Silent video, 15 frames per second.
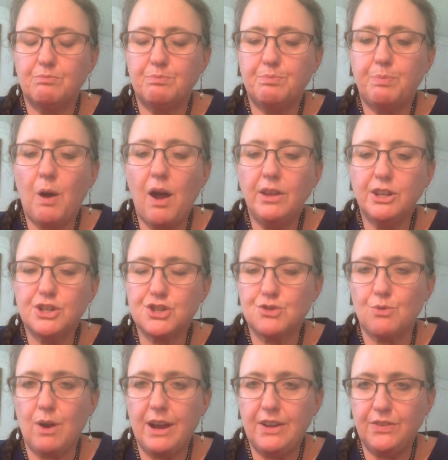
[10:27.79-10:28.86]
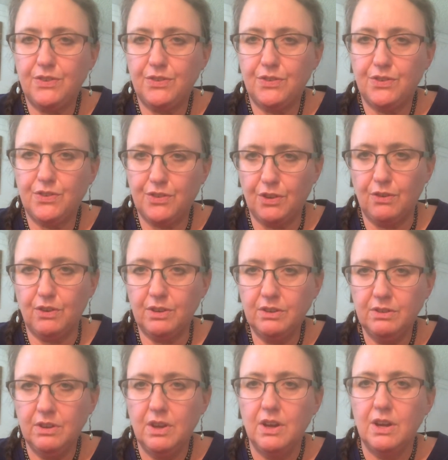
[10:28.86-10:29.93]
polished rice cereal
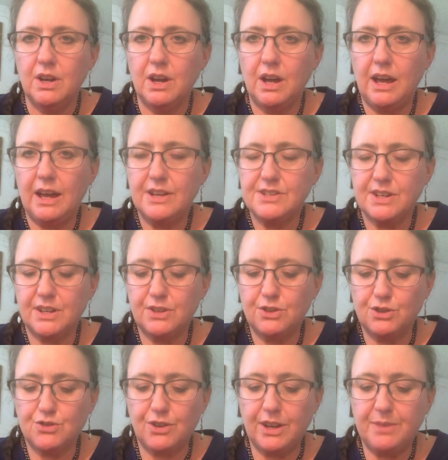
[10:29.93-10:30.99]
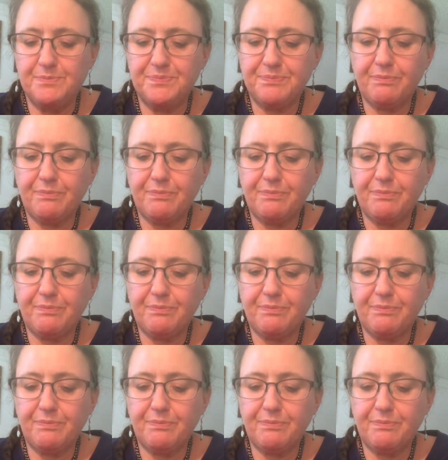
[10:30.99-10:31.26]
as a nutrient,